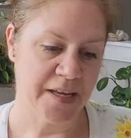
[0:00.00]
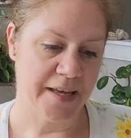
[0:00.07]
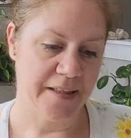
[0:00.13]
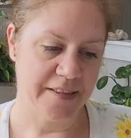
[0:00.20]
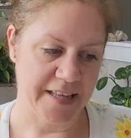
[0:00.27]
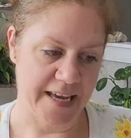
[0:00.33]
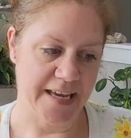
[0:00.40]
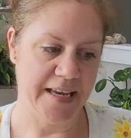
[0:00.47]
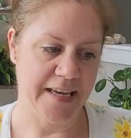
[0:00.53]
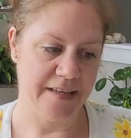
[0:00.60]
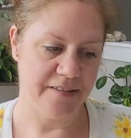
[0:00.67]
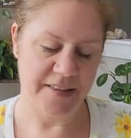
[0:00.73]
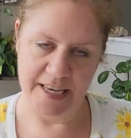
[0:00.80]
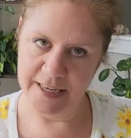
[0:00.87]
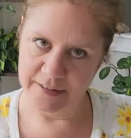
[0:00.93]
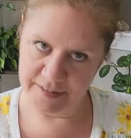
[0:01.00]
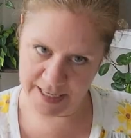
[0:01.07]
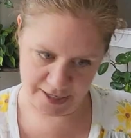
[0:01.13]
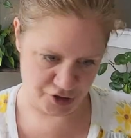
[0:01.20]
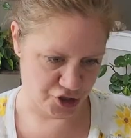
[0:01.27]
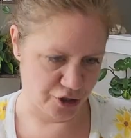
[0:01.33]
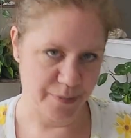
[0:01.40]

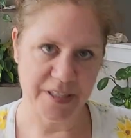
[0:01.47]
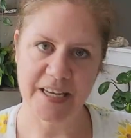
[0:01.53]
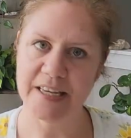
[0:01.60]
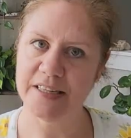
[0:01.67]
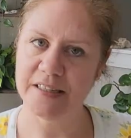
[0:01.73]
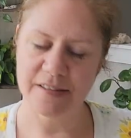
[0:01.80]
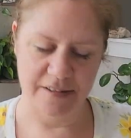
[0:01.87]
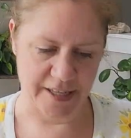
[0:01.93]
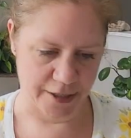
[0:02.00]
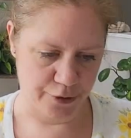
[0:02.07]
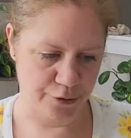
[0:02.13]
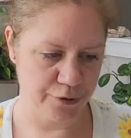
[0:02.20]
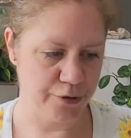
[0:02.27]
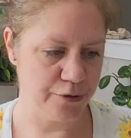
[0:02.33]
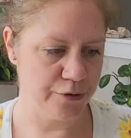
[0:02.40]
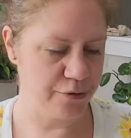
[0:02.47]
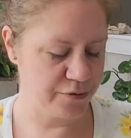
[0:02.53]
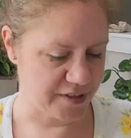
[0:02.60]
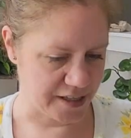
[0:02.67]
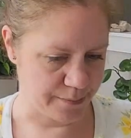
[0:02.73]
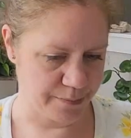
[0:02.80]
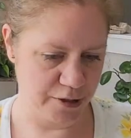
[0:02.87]
They germinated, they grew,
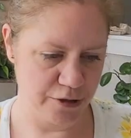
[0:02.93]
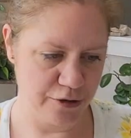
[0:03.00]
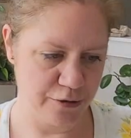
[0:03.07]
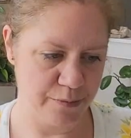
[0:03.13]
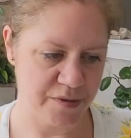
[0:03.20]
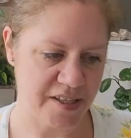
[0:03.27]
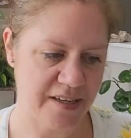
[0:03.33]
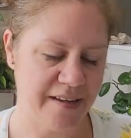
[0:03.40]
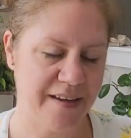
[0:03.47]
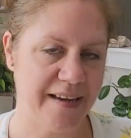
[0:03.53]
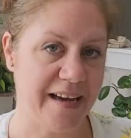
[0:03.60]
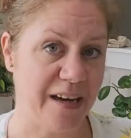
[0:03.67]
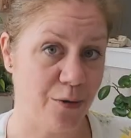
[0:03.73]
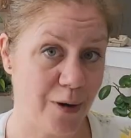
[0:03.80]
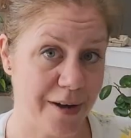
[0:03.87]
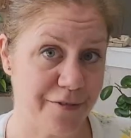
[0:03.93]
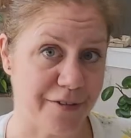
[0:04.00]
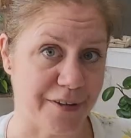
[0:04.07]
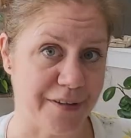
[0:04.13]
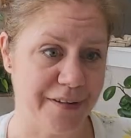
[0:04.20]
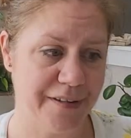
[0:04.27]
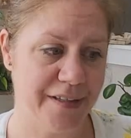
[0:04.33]
they bloomed.
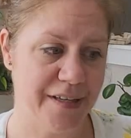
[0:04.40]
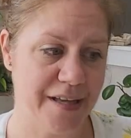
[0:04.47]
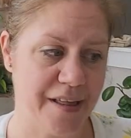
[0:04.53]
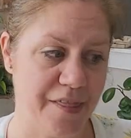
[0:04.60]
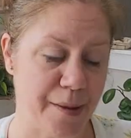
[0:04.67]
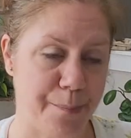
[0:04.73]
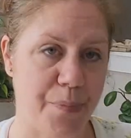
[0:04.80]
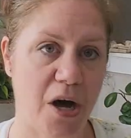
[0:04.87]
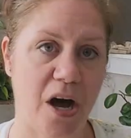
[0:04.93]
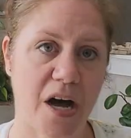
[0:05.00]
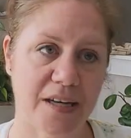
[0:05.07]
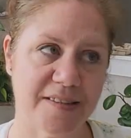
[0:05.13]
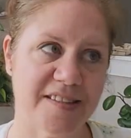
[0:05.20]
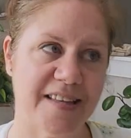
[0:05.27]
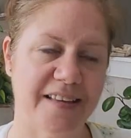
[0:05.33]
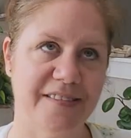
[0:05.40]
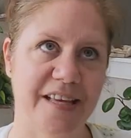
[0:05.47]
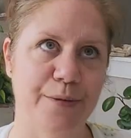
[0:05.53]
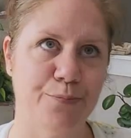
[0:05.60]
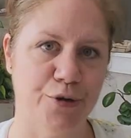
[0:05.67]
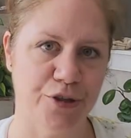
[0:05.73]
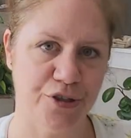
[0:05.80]
However, the pods that
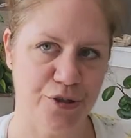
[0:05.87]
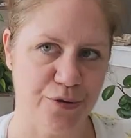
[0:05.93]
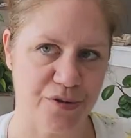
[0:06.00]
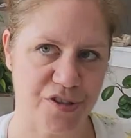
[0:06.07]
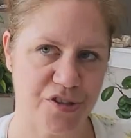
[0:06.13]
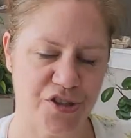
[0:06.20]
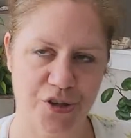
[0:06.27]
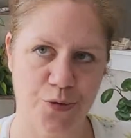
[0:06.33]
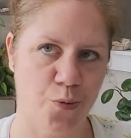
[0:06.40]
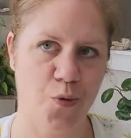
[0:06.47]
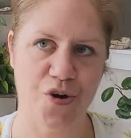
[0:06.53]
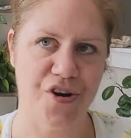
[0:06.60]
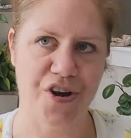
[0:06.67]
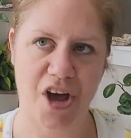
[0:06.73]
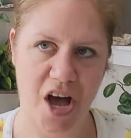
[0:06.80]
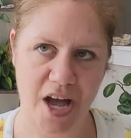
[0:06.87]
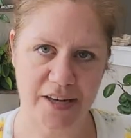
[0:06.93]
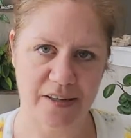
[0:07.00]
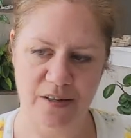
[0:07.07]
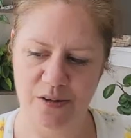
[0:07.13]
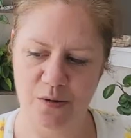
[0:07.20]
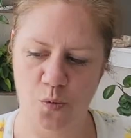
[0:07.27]
they produced were
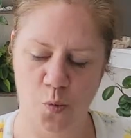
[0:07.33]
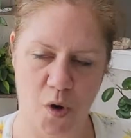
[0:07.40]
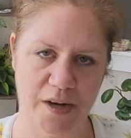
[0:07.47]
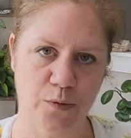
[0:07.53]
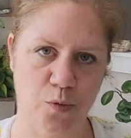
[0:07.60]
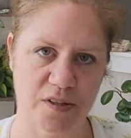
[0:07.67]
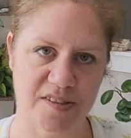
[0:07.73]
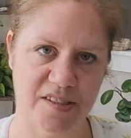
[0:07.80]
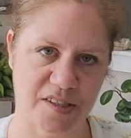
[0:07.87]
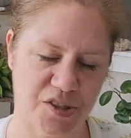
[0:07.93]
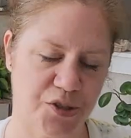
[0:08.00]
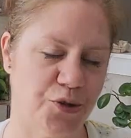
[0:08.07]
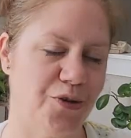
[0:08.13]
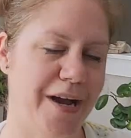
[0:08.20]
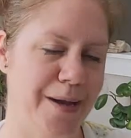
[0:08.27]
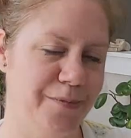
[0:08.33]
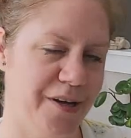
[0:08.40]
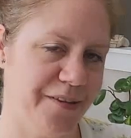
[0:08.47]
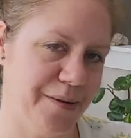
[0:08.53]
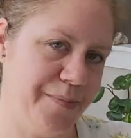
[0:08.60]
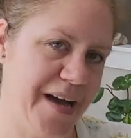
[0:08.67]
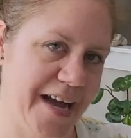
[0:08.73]
not what was described
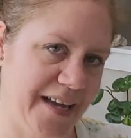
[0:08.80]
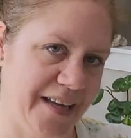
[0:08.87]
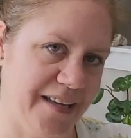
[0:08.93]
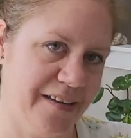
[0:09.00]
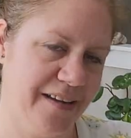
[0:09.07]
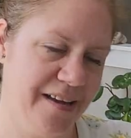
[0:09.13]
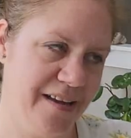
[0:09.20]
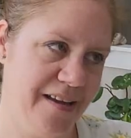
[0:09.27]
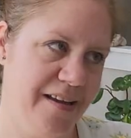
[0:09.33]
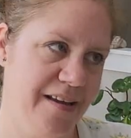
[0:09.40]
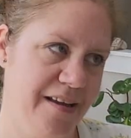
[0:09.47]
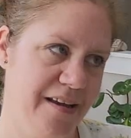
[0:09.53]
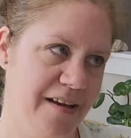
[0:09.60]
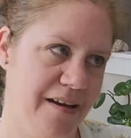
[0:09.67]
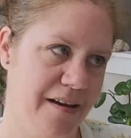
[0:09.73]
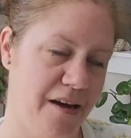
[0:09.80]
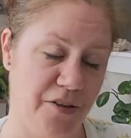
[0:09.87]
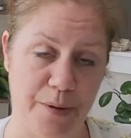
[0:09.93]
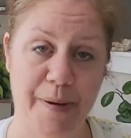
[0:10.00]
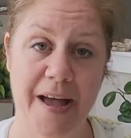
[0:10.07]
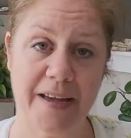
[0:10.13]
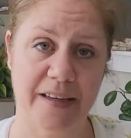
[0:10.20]
on the packet. On
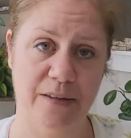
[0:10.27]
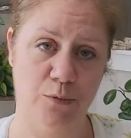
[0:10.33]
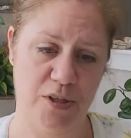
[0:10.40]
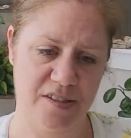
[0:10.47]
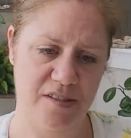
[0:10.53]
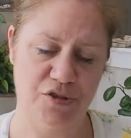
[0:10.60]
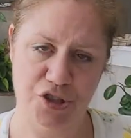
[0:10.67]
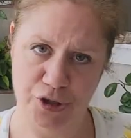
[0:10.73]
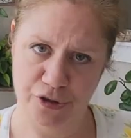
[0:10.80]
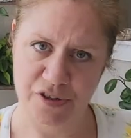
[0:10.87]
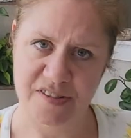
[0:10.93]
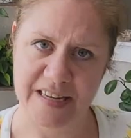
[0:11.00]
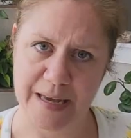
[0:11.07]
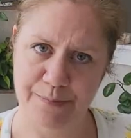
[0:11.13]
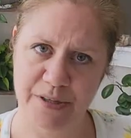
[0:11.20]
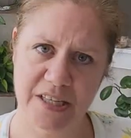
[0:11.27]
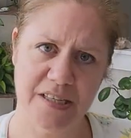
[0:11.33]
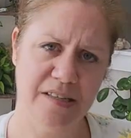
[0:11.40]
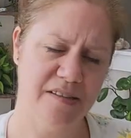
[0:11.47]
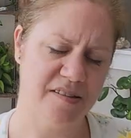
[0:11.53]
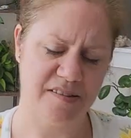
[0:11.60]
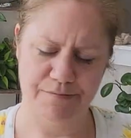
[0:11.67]
the packet was sugar snap
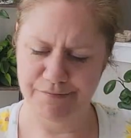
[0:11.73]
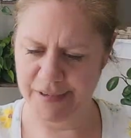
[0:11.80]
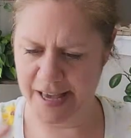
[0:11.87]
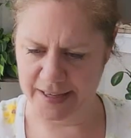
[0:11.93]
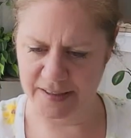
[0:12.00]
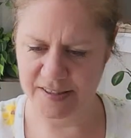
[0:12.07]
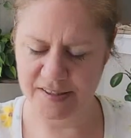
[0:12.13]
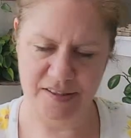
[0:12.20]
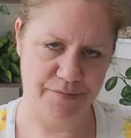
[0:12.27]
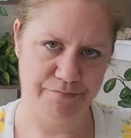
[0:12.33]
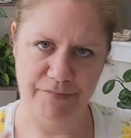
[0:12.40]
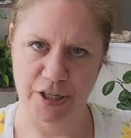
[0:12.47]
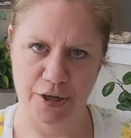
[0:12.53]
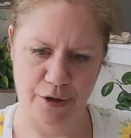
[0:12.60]
peas, X